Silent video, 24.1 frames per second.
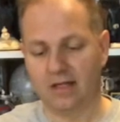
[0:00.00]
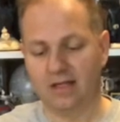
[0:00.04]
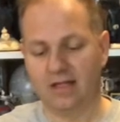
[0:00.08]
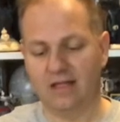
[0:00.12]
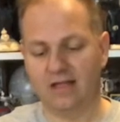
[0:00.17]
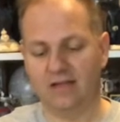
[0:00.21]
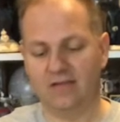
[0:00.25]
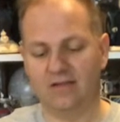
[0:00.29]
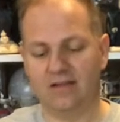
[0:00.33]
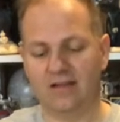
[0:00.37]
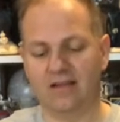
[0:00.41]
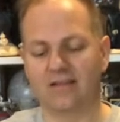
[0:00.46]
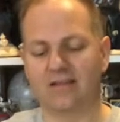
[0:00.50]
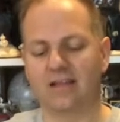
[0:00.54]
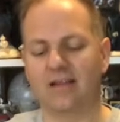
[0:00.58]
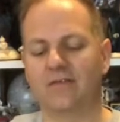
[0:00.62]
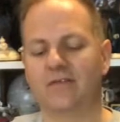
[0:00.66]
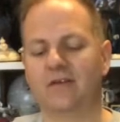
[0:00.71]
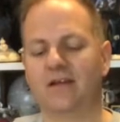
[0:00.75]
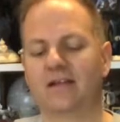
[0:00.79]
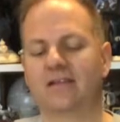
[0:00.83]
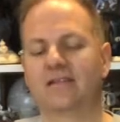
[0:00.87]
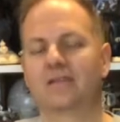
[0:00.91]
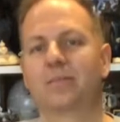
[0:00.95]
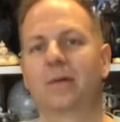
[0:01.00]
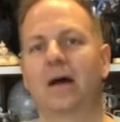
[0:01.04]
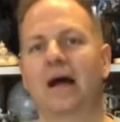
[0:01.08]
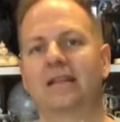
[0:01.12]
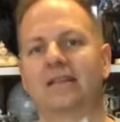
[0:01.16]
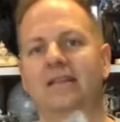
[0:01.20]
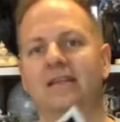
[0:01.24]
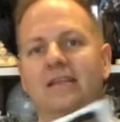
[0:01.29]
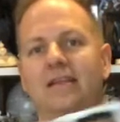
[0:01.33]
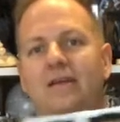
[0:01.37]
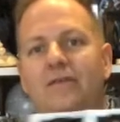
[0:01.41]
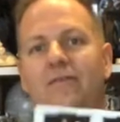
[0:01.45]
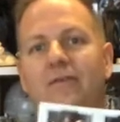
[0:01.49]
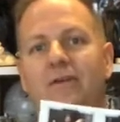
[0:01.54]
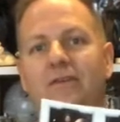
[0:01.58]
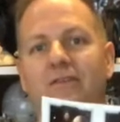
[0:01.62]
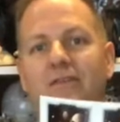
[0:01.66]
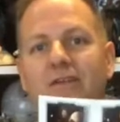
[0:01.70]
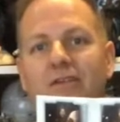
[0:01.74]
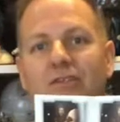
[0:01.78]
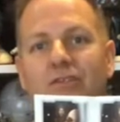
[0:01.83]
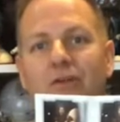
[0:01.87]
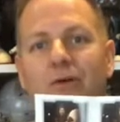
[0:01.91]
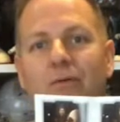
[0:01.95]
There's even a spot the difference.
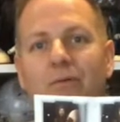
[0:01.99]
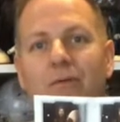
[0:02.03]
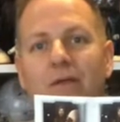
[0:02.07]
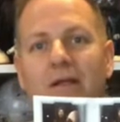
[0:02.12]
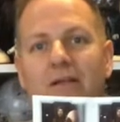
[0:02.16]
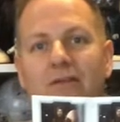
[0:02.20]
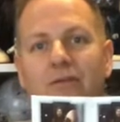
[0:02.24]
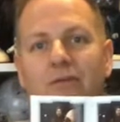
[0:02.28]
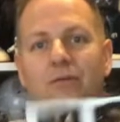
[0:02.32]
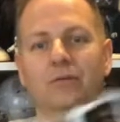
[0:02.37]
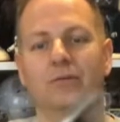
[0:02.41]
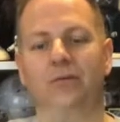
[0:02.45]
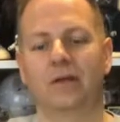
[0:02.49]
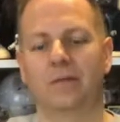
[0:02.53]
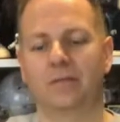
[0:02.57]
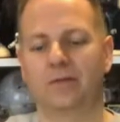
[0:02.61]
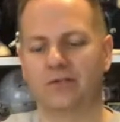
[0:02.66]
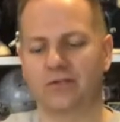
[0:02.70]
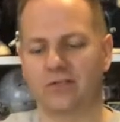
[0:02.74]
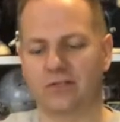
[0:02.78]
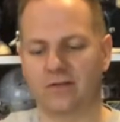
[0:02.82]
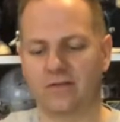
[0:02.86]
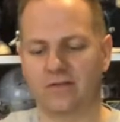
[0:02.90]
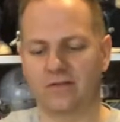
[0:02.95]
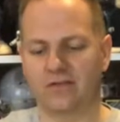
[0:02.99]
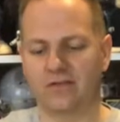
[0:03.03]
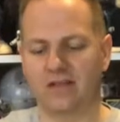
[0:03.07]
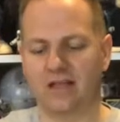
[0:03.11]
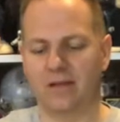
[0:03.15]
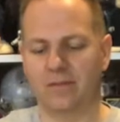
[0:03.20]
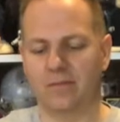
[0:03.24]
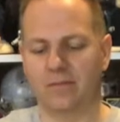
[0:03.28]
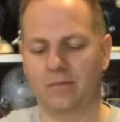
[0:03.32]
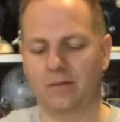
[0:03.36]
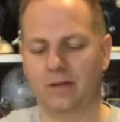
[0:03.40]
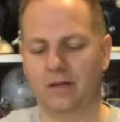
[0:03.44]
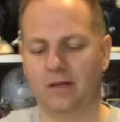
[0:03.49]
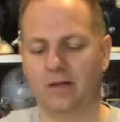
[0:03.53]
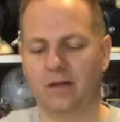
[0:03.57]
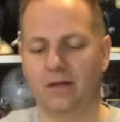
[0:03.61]
They show like two images of the same